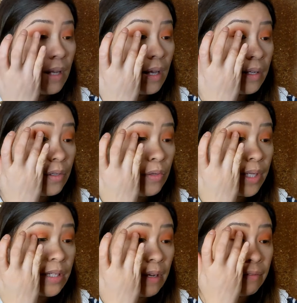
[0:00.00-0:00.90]
and you
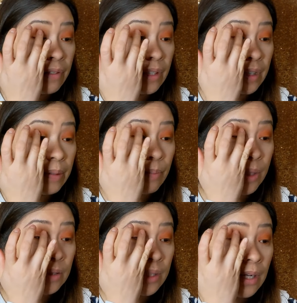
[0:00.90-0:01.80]
can definitely
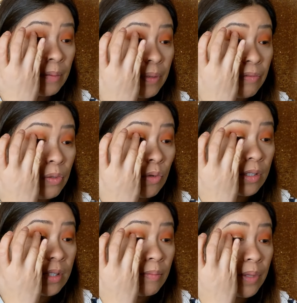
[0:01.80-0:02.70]
build it up if you
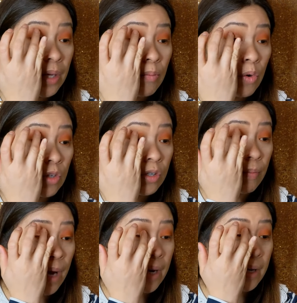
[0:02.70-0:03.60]
want something more
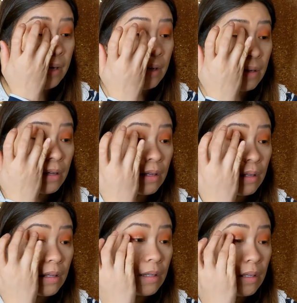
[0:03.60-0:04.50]
dramatic.
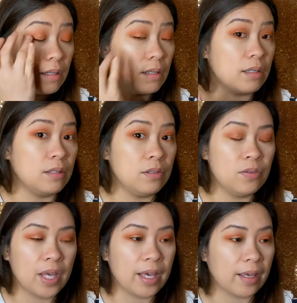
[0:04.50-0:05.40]
You
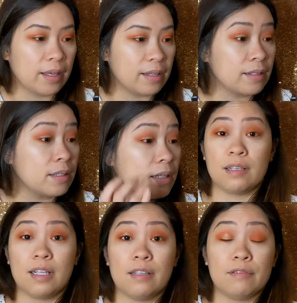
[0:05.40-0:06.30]
can.
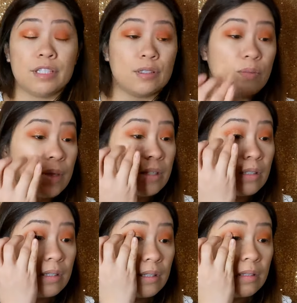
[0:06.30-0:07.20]
I love this so
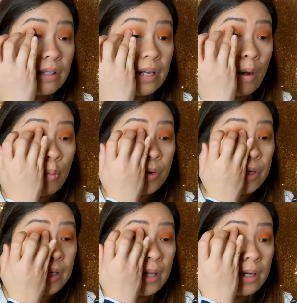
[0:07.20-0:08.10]
much. Look at how
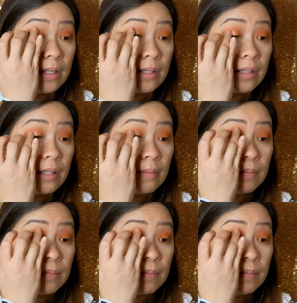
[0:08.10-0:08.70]
pretty that is.